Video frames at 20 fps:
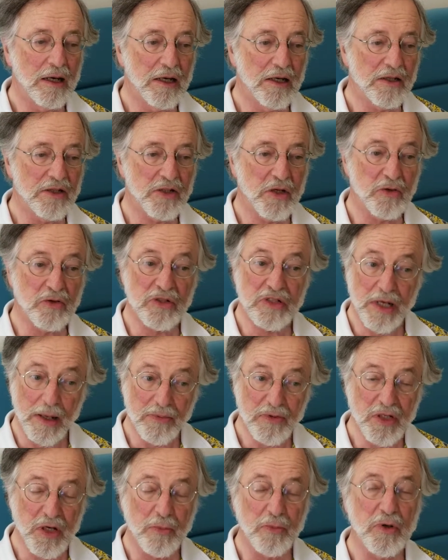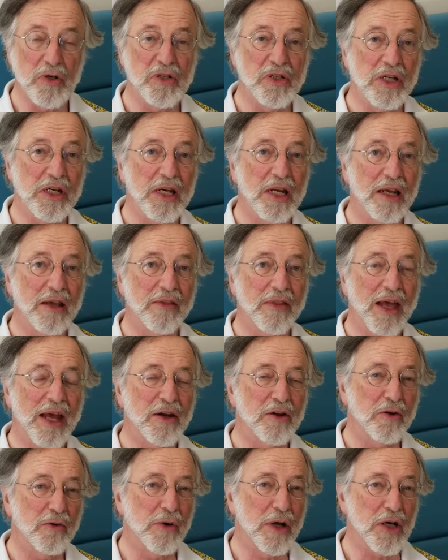So steps are proceeding in
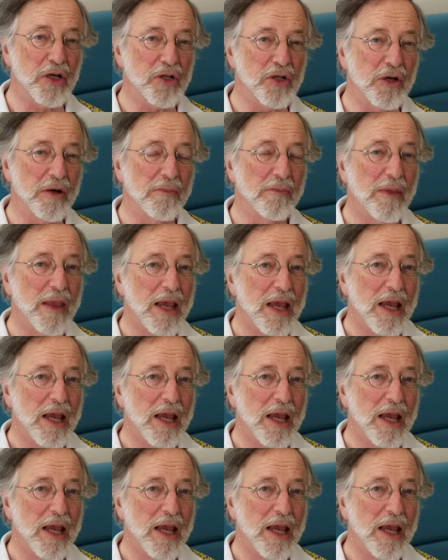that direction.